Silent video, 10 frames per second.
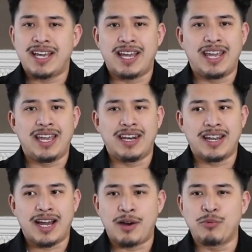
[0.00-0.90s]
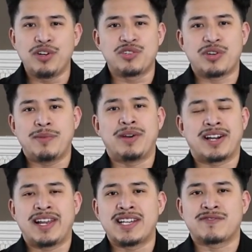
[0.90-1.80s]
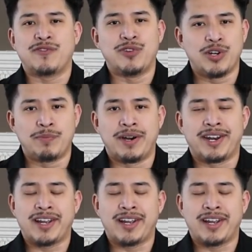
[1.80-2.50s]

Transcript: and I wouldn't trade my clients for nobody.